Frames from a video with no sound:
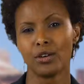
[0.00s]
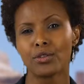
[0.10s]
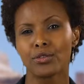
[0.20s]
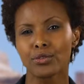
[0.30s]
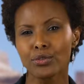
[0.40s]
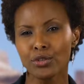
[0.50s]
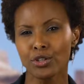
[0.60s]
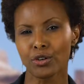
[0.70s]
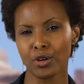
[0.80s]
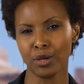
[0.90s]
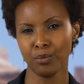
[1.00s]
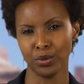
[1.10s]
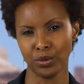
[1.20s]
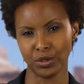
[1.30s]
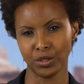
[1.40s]
Through your
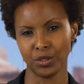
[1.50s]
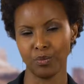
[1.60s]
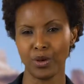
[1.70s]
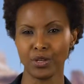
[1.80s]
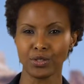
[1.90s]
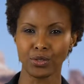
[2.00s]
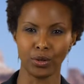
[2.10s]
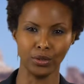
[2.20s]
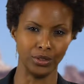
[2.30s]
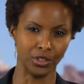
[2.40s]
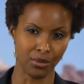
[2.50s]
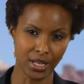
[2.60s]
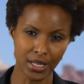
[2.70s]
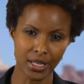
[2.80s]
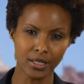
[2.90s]
input based on the
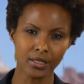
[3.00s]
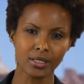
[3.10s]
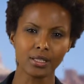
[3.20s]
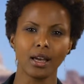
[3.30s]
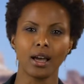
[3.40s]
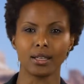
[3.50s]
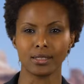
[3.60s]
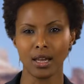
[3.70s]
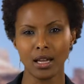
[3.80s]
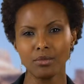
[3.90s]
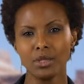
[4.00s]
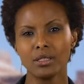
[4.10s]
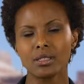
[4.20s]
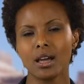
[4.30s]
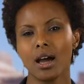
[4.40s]
readings,
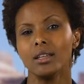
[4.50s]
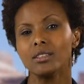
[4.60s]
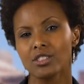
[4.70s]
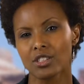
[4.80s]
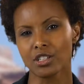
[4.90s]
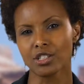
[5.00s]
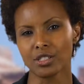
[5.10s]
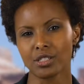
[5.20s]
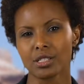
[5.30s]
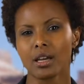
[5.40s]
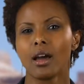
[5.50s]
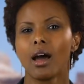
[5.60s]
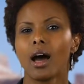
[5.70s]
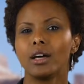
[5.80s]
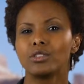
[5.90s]
assignments, and discussions,
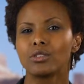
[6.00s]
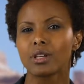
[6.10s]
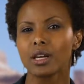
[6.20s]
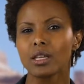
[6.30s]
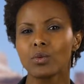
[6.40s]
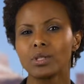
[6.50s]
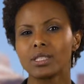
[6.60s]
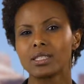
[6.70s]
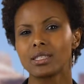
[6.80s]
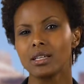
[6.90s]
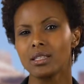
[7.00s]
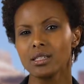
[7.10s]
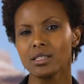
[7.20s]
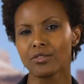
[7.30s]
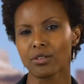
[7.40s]
and together with
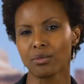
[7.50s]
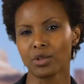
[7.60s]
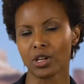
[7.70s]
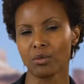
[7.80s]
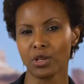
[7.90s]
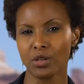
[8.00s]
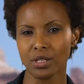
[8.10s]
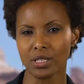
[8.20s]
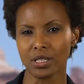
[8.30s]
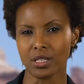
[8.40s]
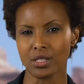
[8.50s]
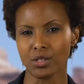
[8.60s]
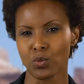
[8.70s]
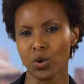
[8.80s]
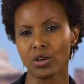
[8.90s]
studies from the communities
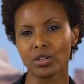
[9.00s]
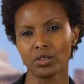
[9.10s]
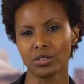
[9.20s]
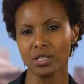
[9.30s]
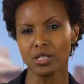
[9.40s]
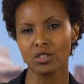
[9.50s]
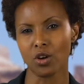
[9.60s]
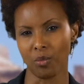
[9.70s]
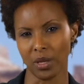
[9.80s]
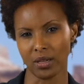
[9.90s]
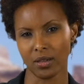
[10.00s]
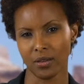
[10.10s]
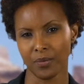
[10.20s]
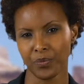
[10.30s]
working on this topic,